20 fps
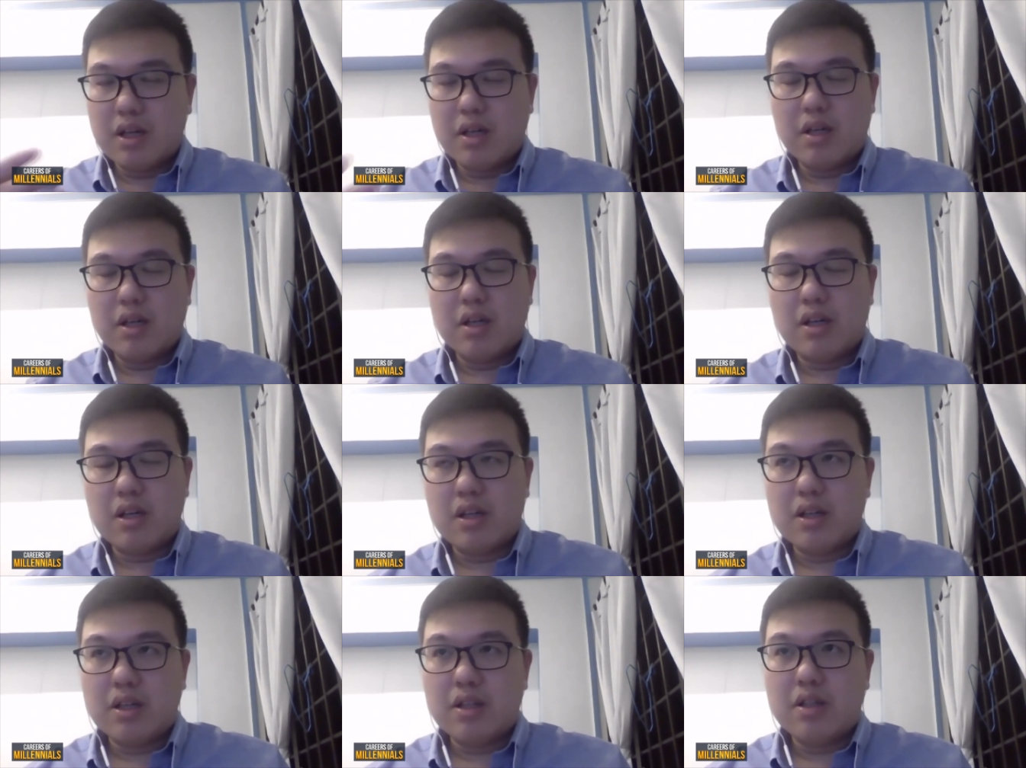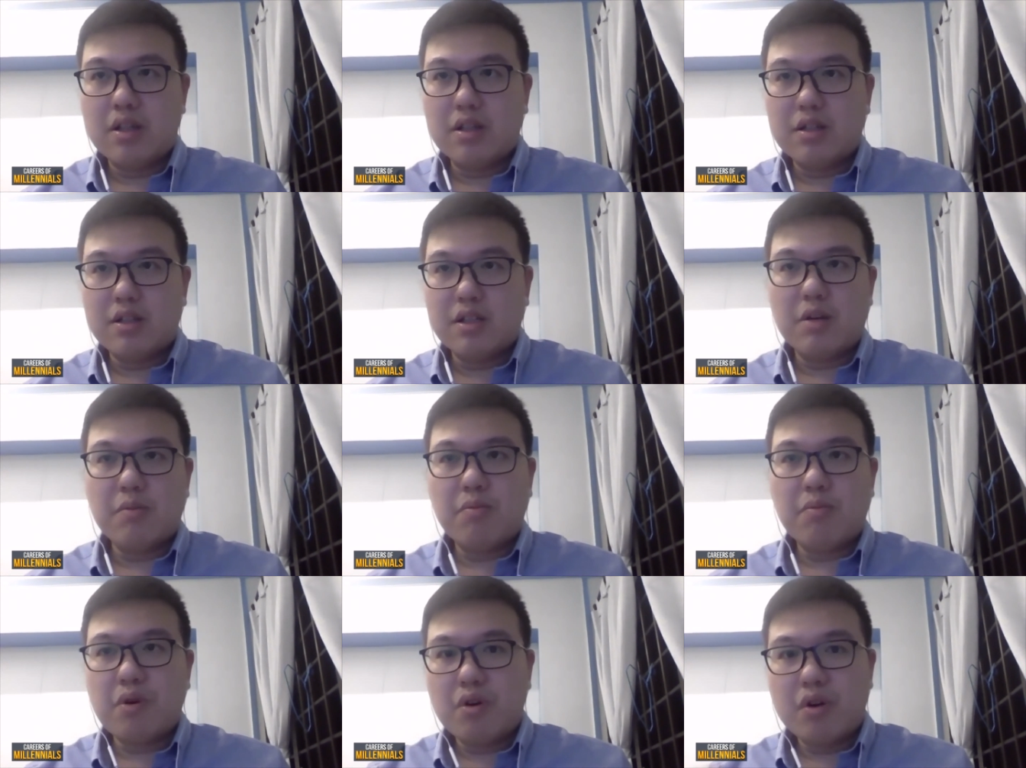in
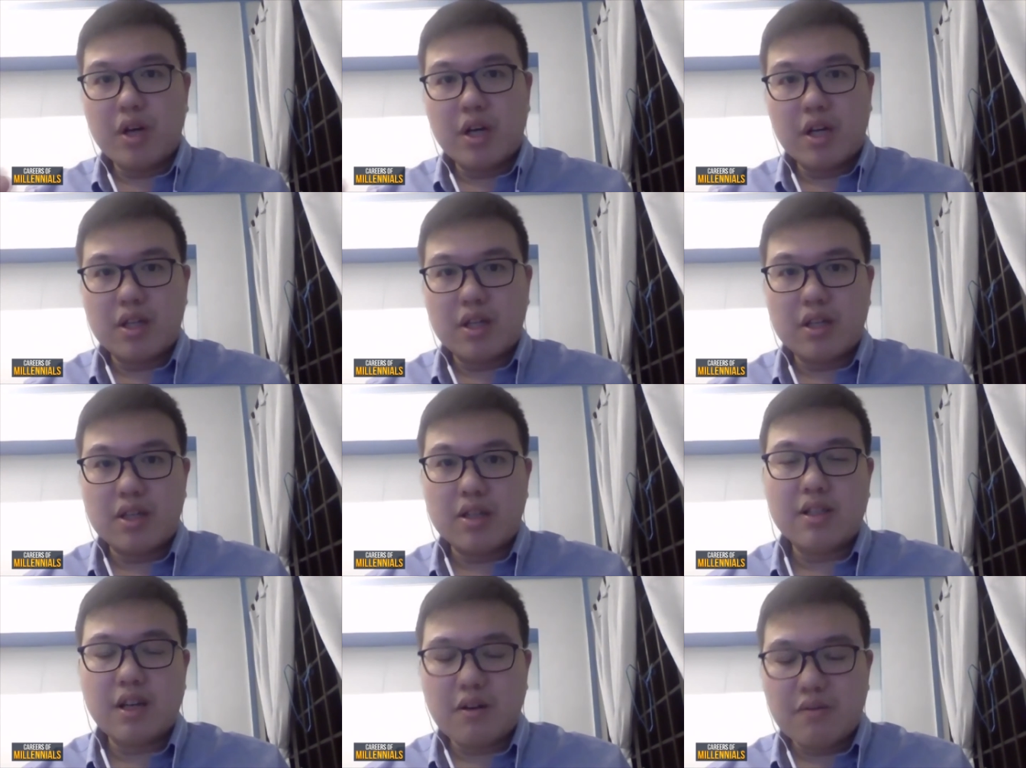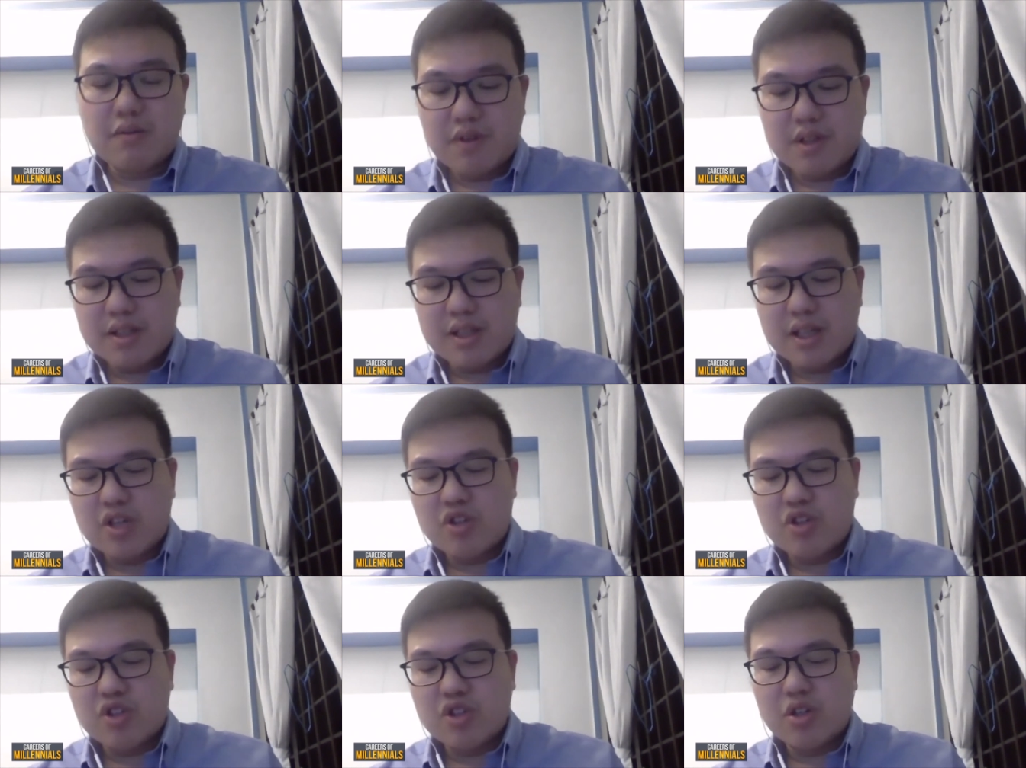Singapore and in Southeast
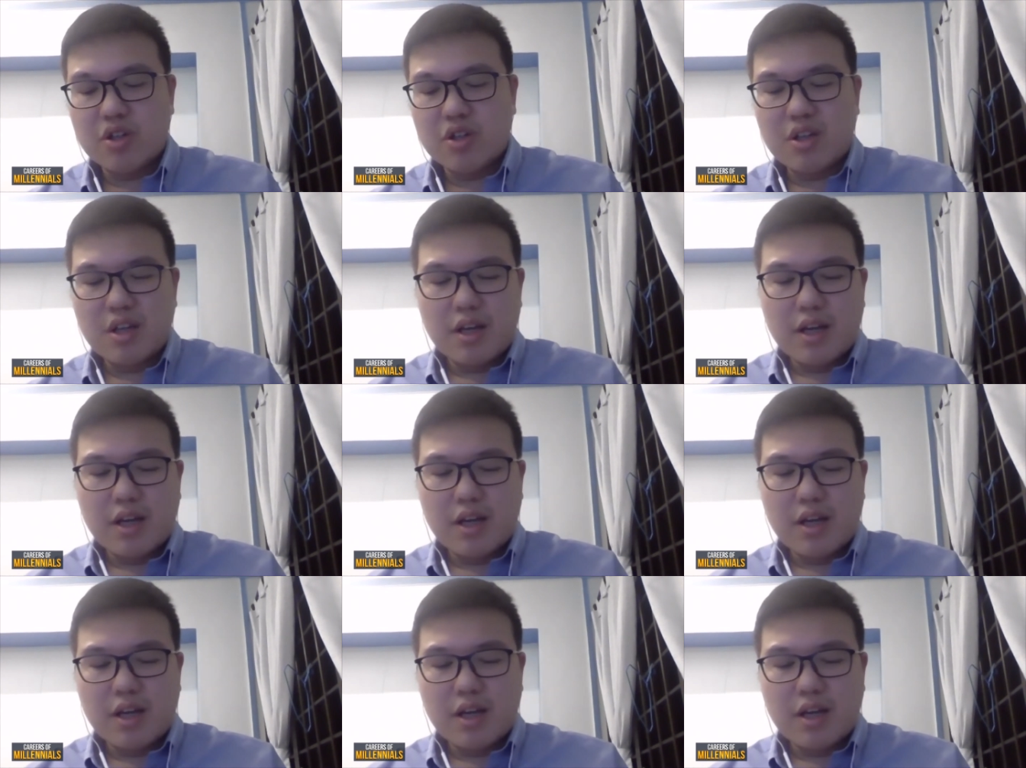Asia,